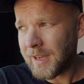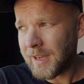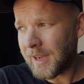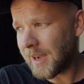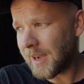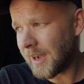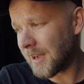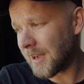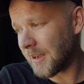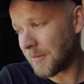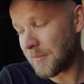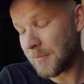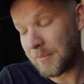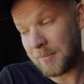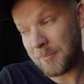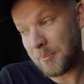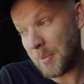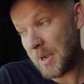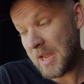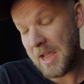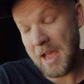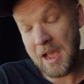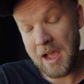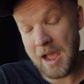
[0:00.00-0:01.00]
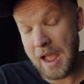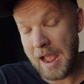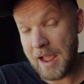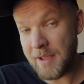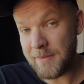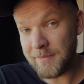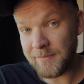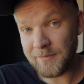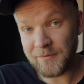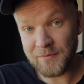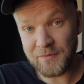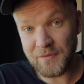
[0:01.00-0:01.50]
Um, but yeah,
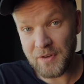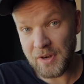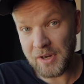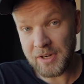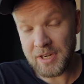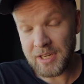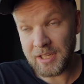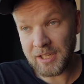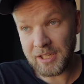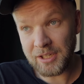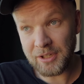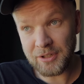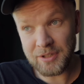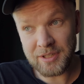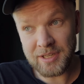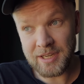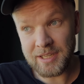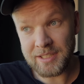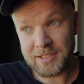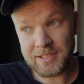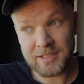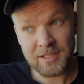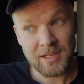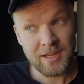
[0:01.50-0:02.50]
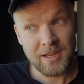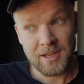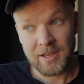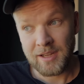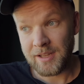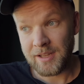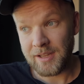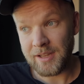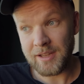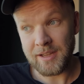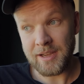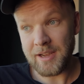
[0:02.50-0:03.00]
I'm very curious
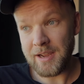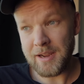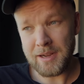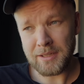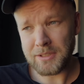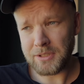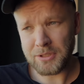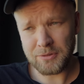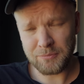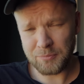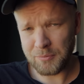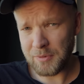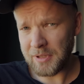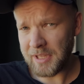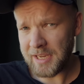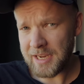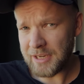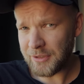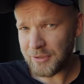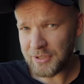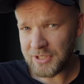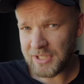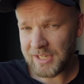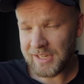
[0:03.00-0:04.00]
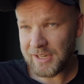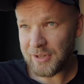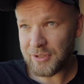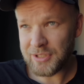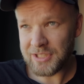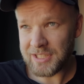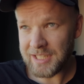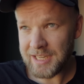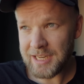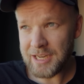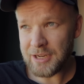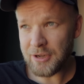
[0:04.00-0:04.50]
uh, it's really interesting to
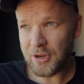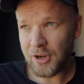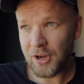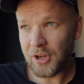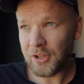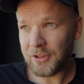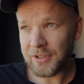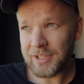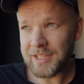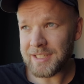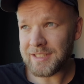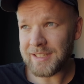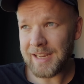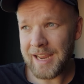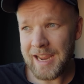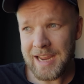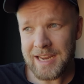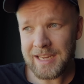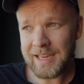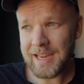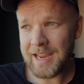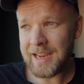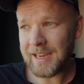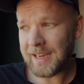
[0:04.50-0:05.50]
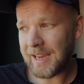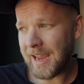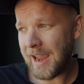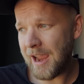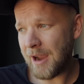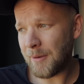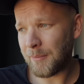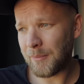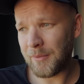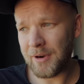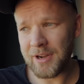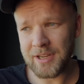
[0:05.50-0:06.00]
see all these 8K
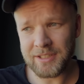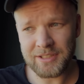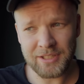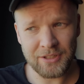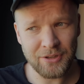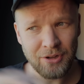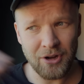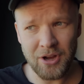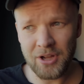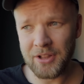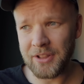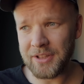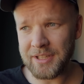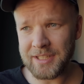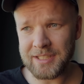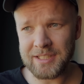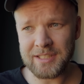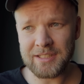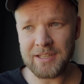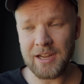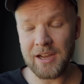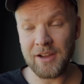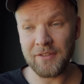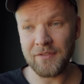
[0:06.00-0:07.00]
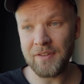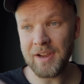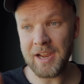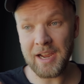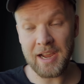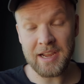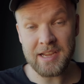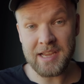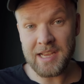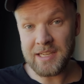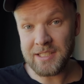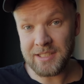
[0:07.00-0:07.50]
cameras and all this stuff. I,
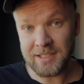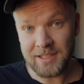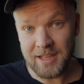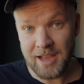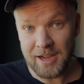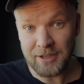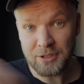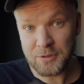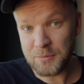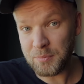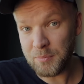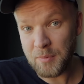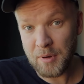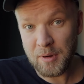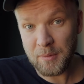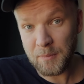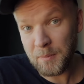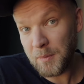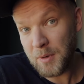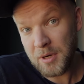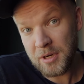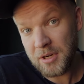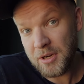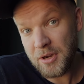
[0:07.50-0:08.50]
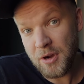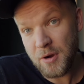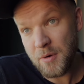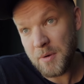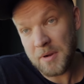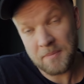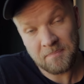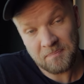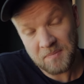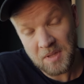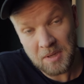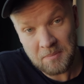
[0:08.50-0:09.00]
I guess that's where we're
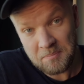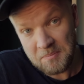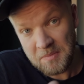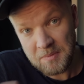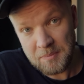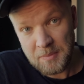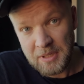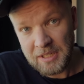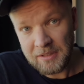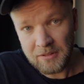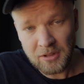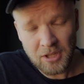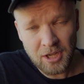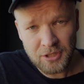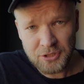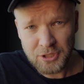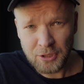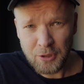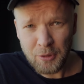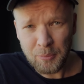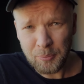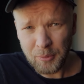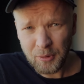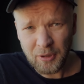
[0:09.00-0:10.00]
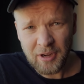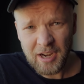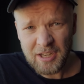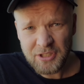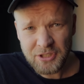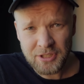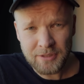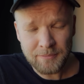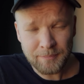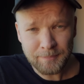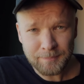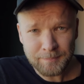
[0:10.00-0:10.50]
going. I, I mean, logical
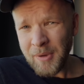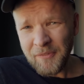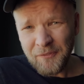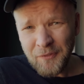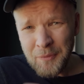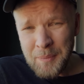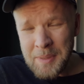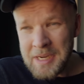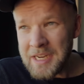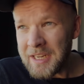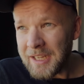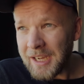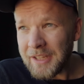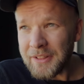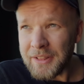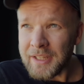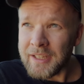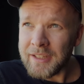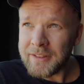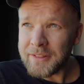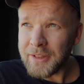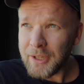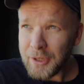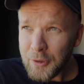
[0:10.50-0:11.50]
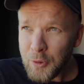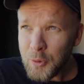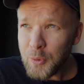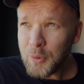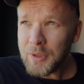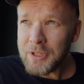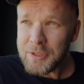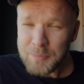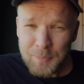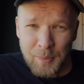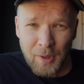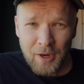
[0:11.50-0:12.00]
progression. But for me, I think the
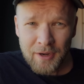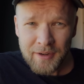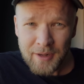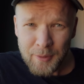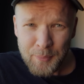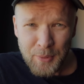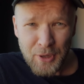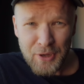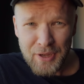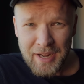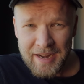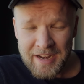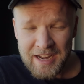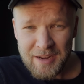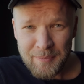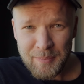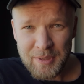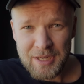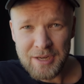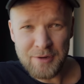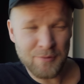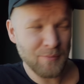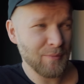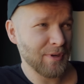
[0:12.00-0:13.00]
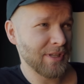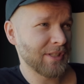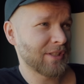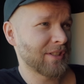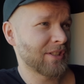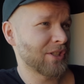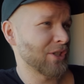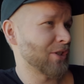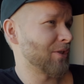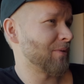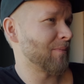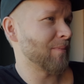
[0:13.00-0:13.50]
coolest part about NAB was
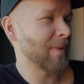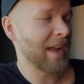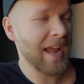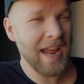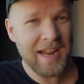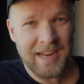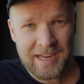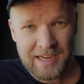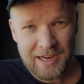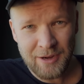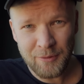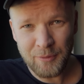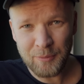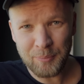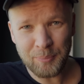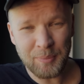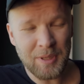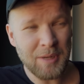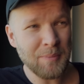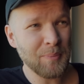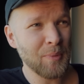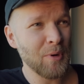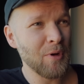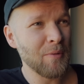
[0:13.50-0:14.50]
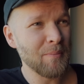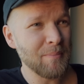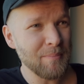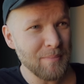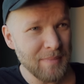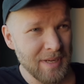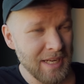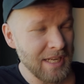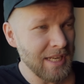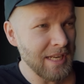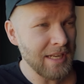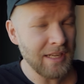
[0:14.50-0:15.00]
just hanging out with people,
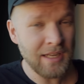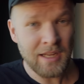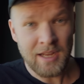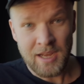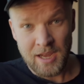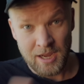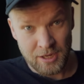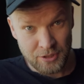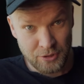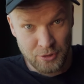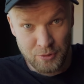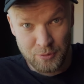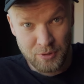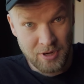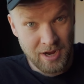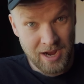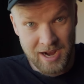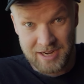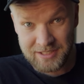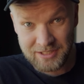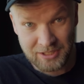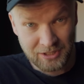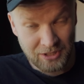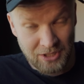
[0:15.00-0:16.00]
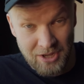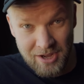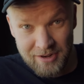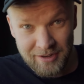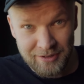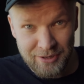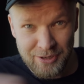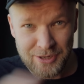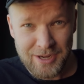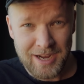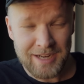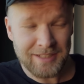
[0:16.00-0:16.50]
meeting you guys, a lot
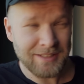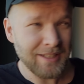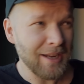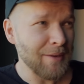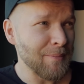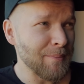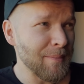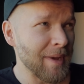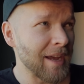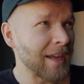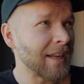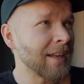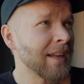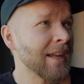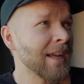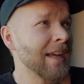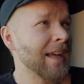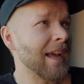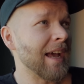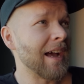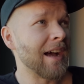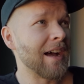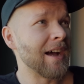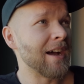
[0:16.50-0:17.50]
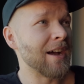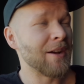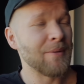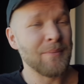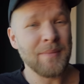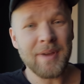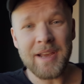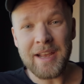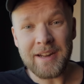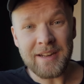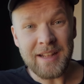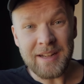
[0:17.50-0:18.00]
of you guys I met
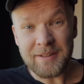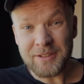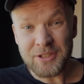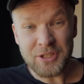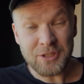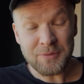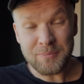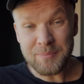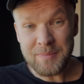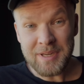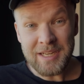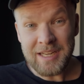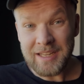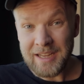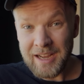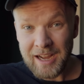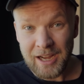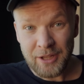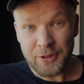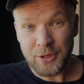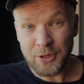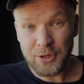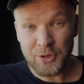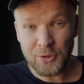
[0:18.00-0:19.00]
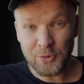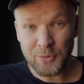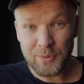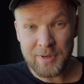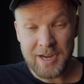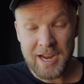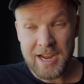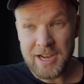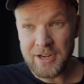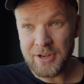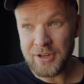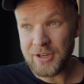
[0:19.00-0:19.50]
um, and then just meeting other
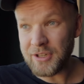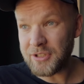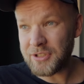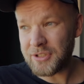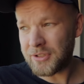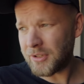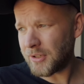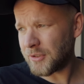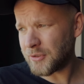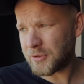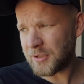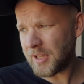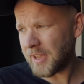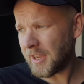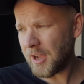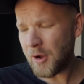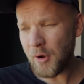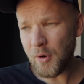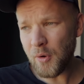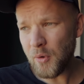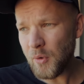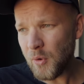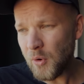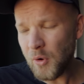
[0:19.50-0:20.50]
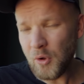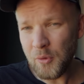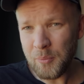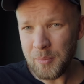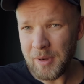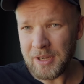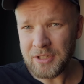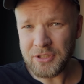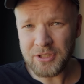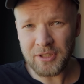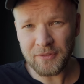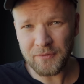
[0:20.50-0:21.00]
creators. There's like a whole
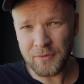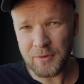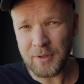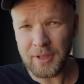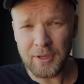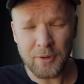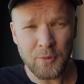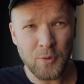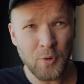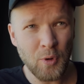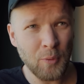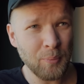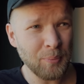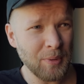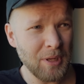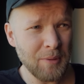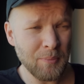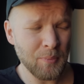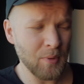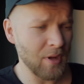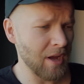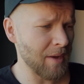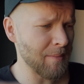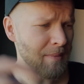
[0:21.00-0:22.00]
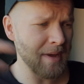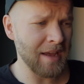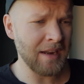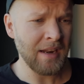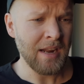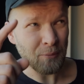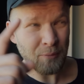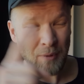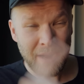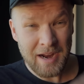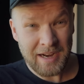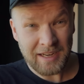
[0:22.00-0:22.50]
bunch of really cool people I
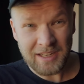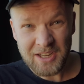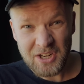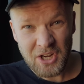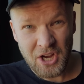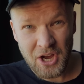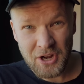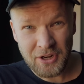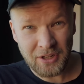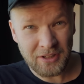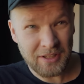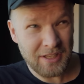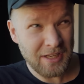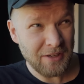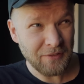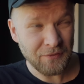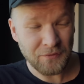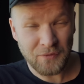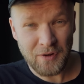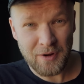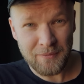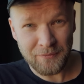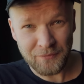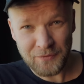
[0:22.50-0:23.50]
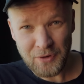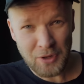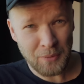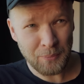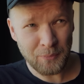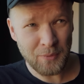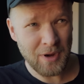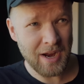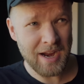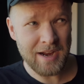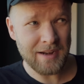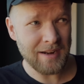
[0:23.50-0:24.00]
met. Ryan Connolly from Film
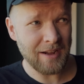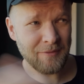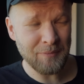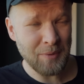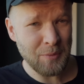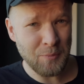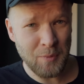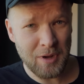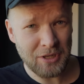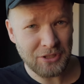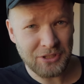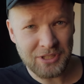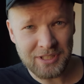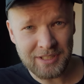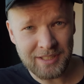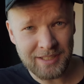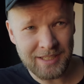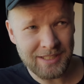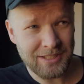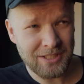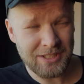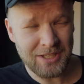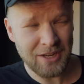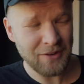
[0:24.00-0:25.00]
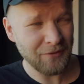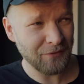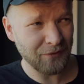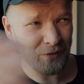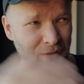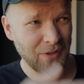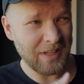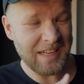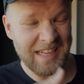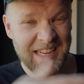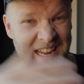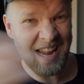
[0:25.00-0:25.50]
Riot. I've been watching his stuff
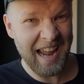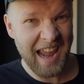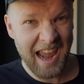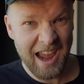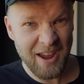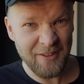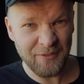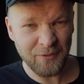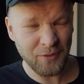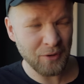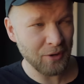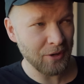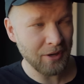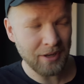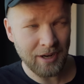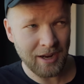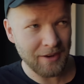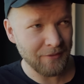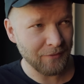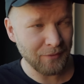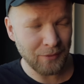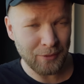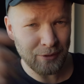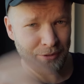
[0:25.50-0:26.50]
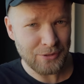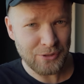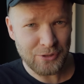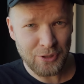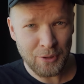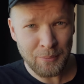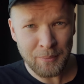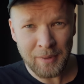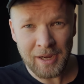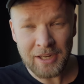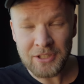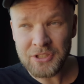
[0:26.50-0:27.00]
for like ever. I've learned
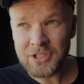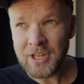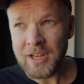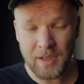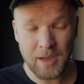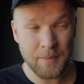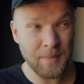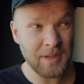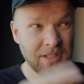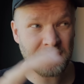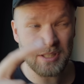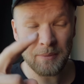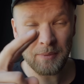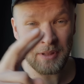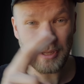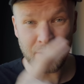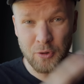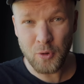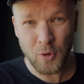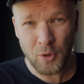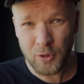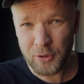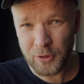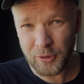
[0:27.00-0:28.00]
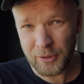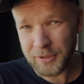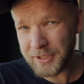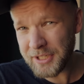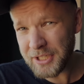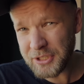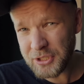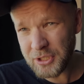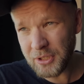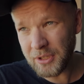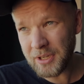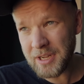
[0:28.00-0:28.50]
so much. I met some of the Corridor
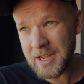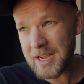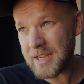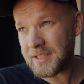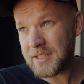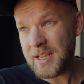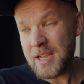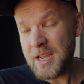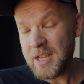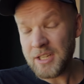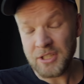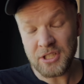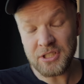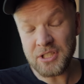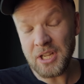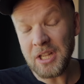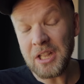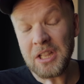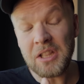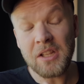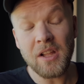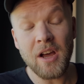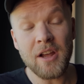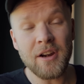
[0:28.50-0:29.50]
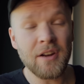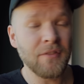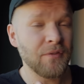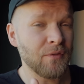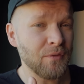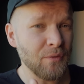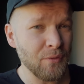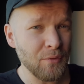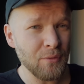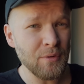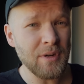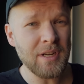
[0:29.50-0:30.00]
Digital guys, just a lot
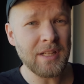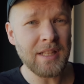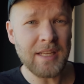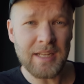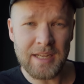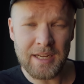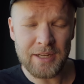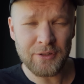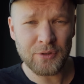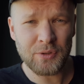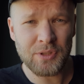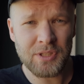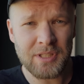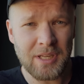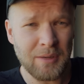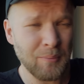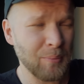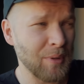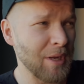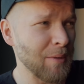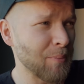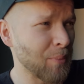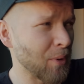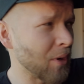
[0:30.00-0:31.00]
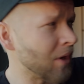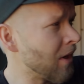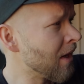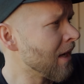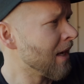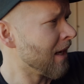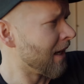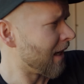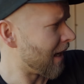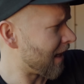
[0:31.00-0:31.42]
of really interesting people.